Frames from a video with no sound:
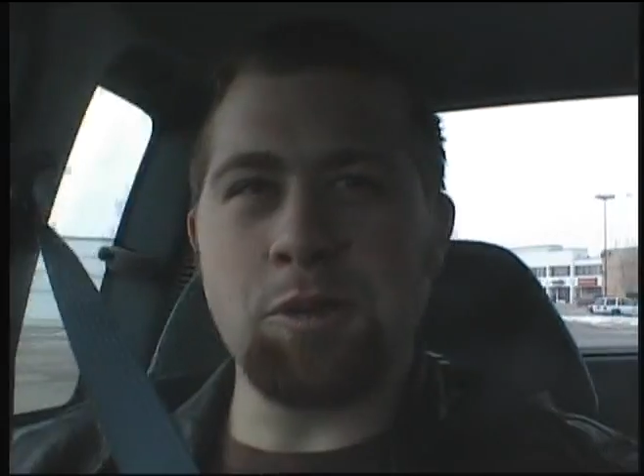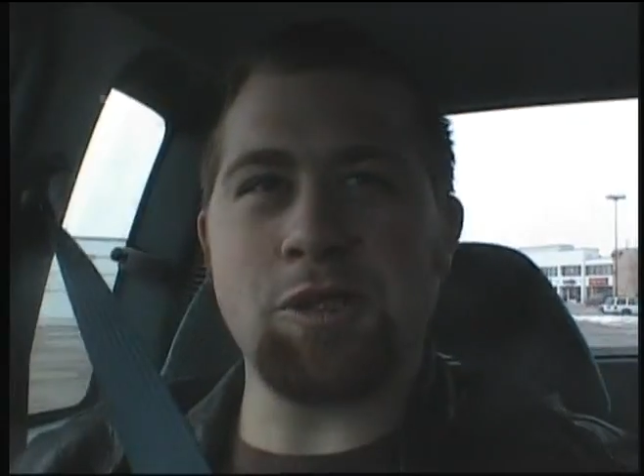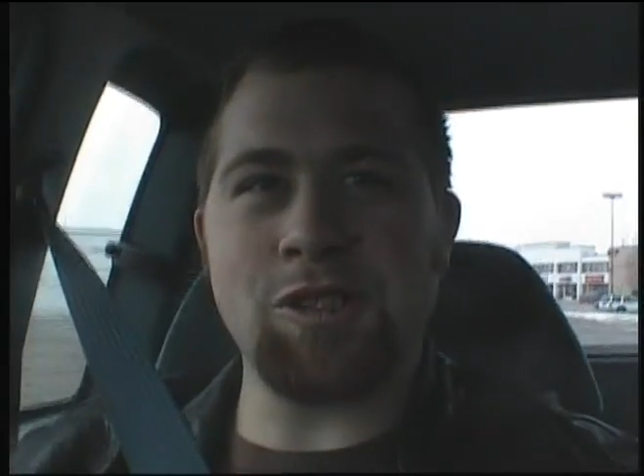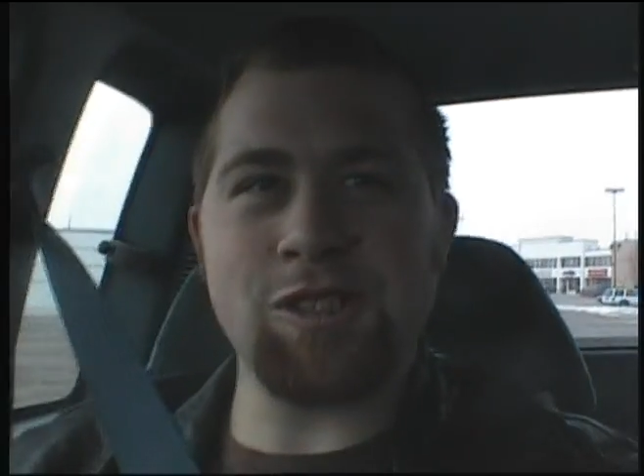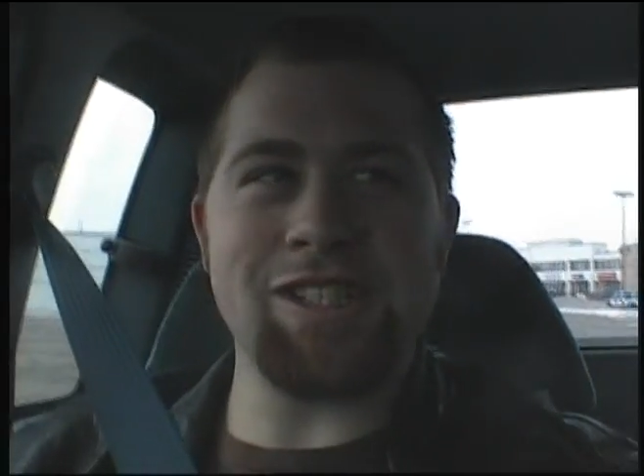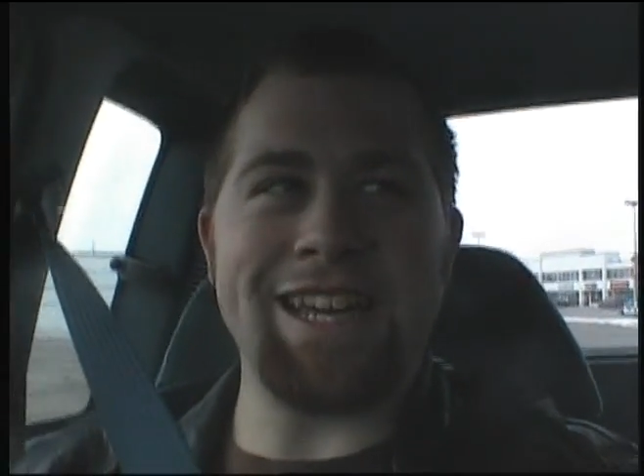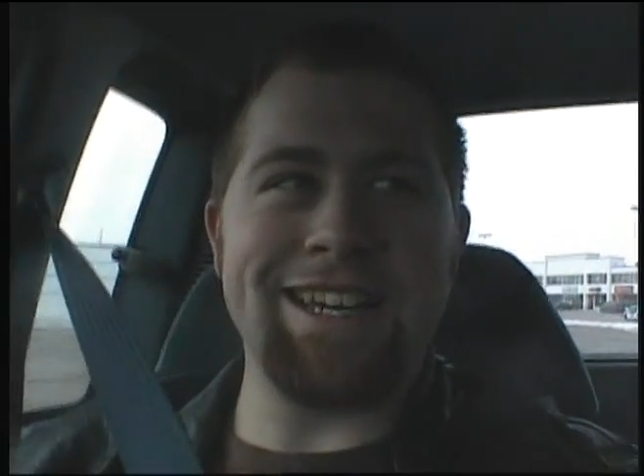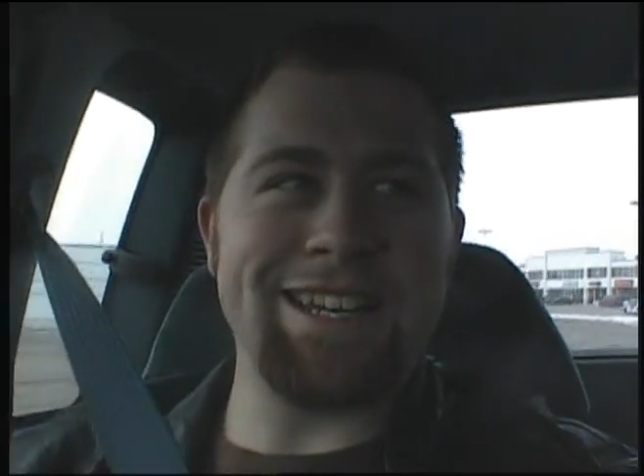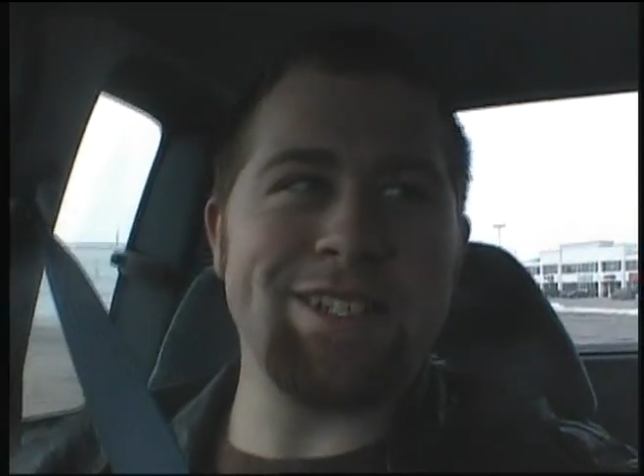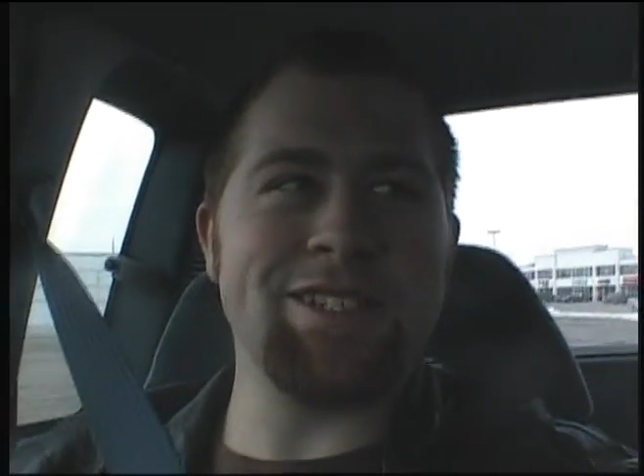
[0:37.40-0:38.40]
losers
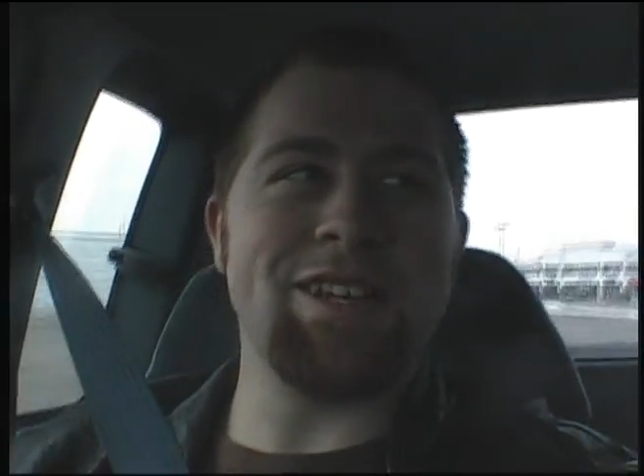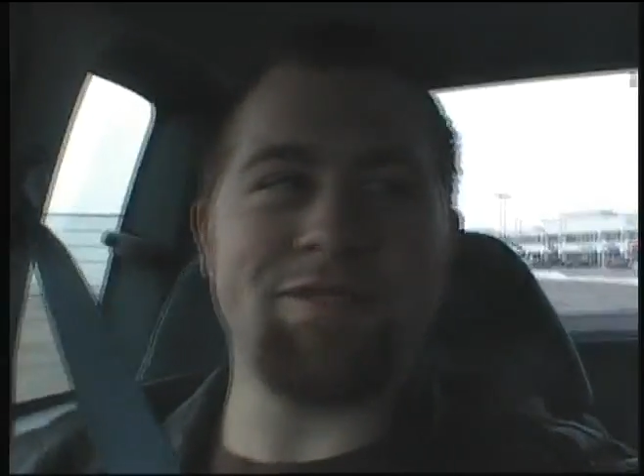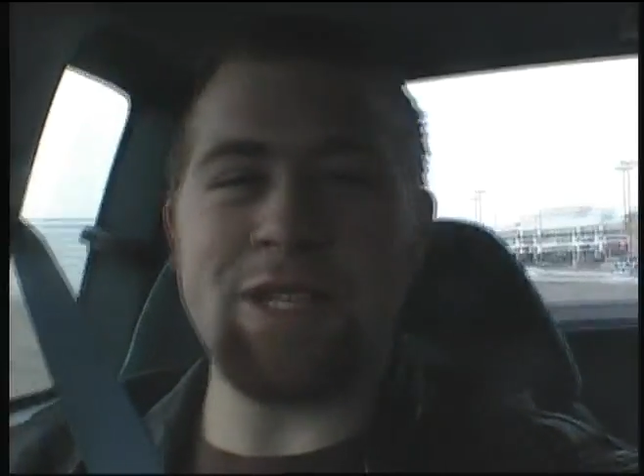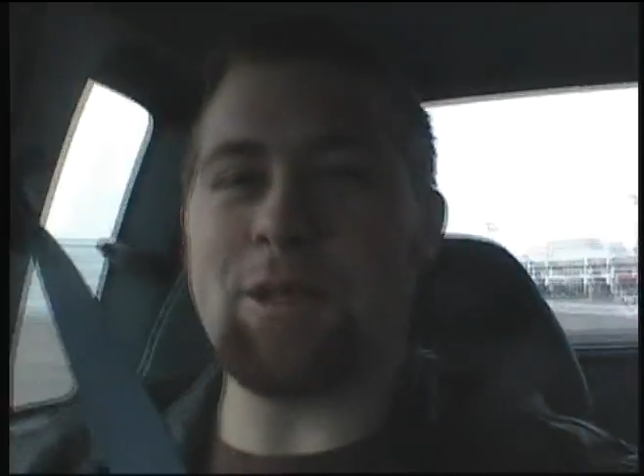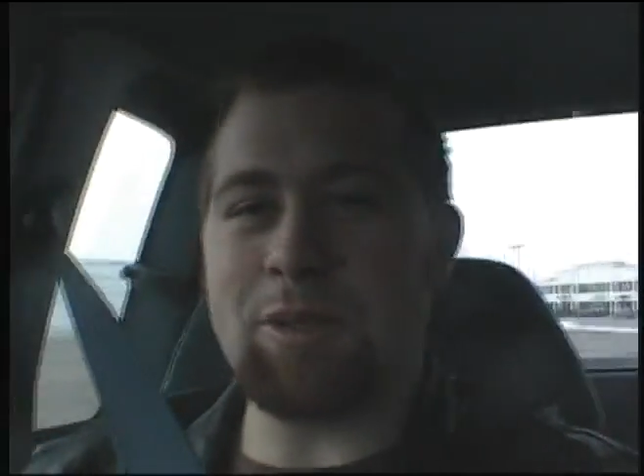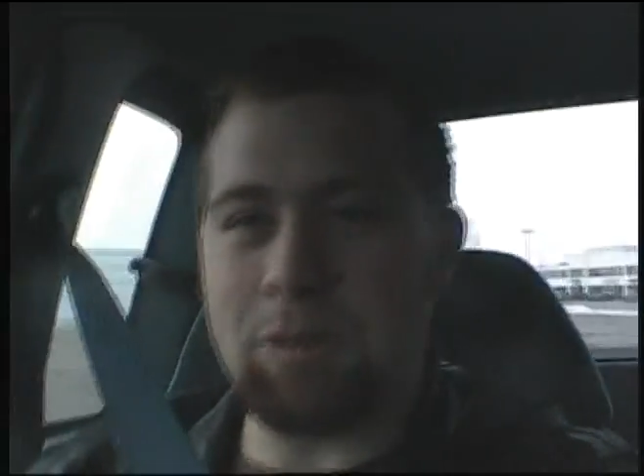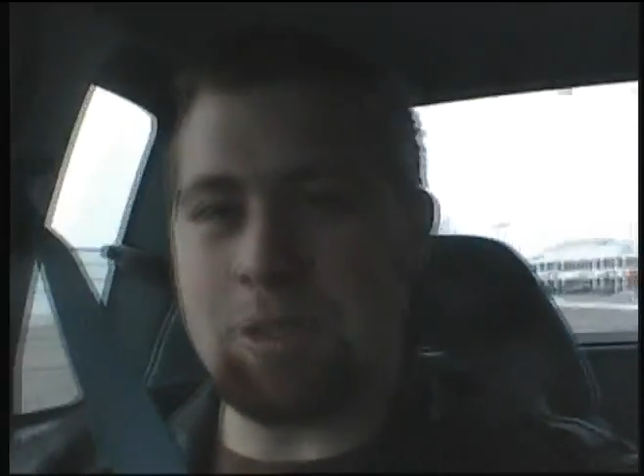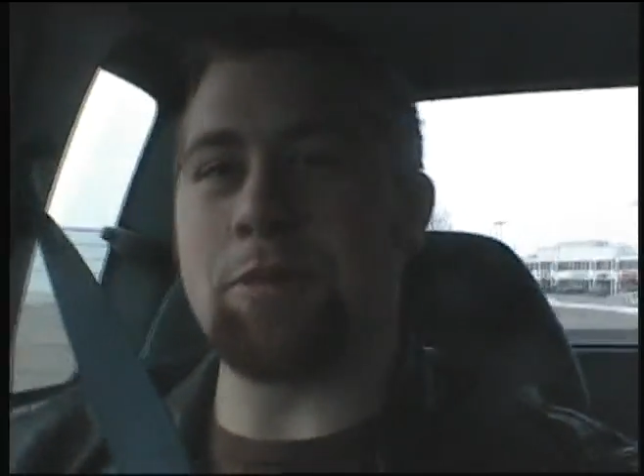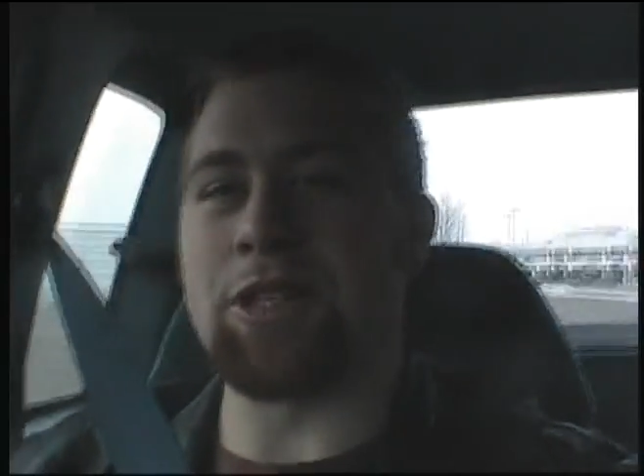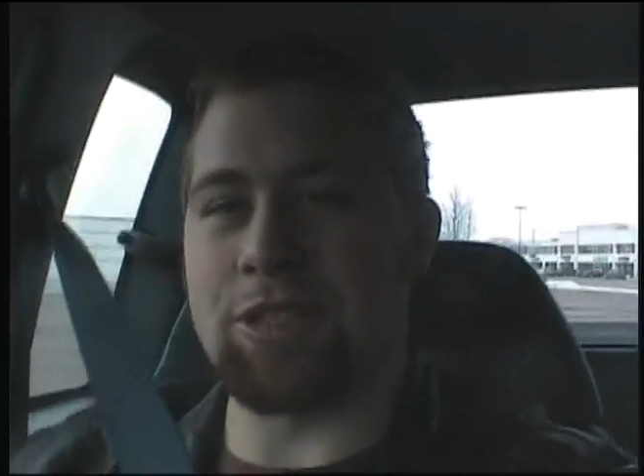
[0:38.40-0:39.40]
and fellow
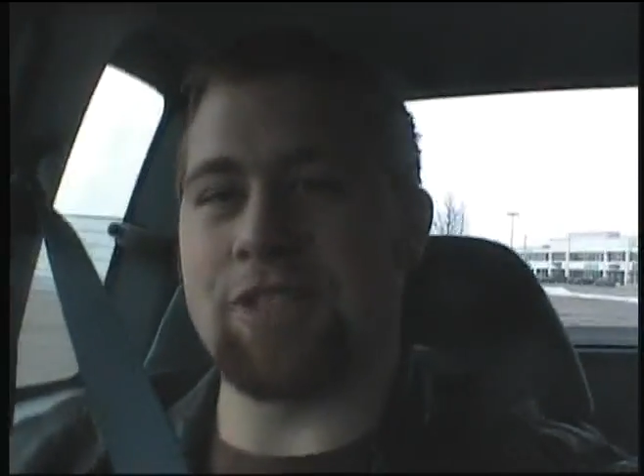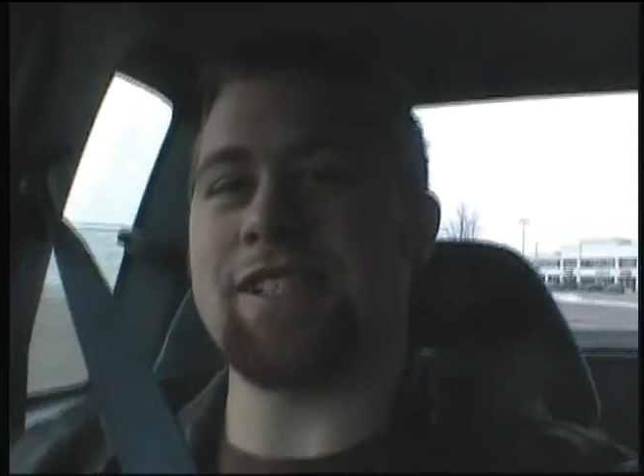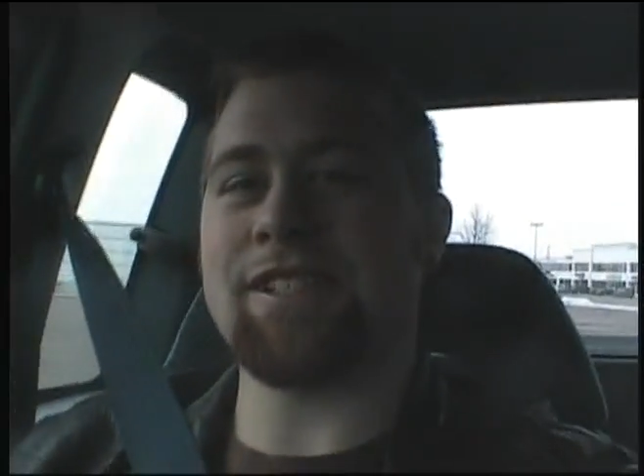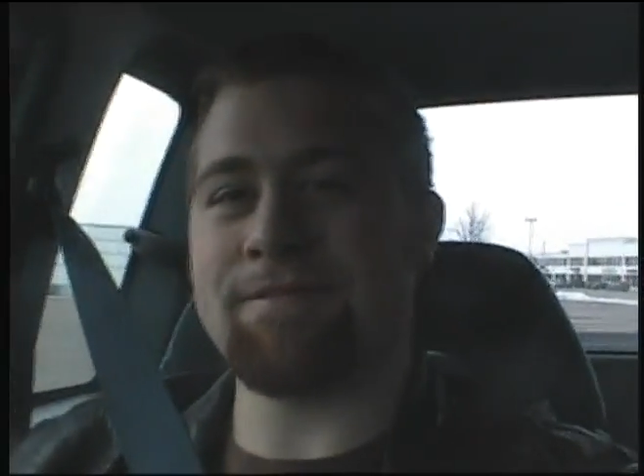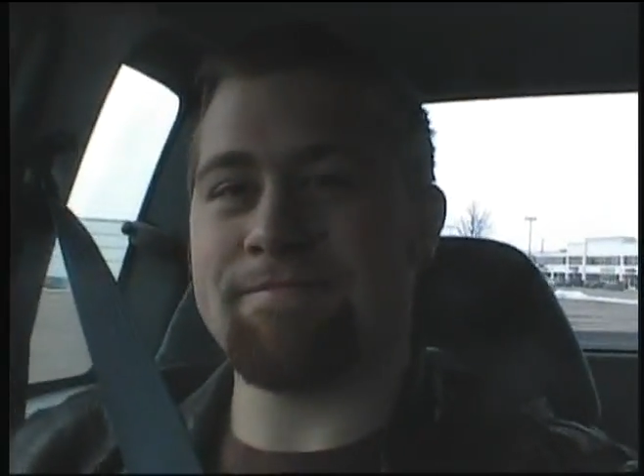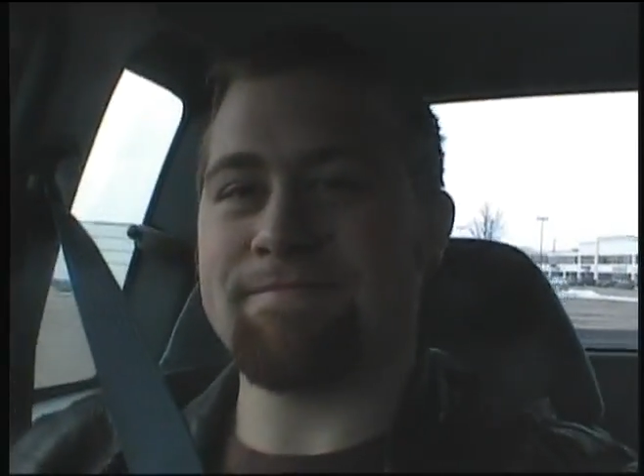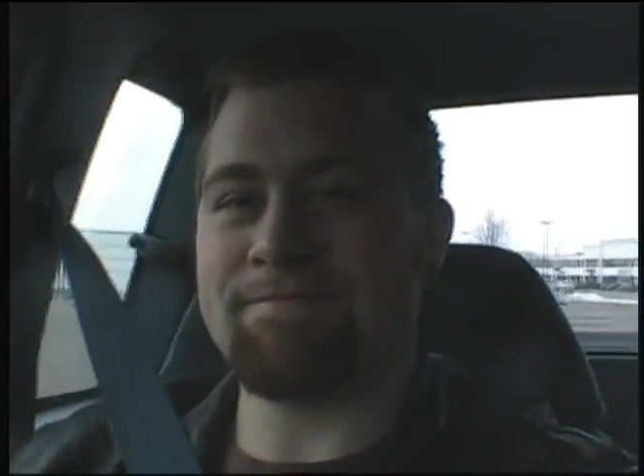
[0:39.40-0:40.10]
YouTubers.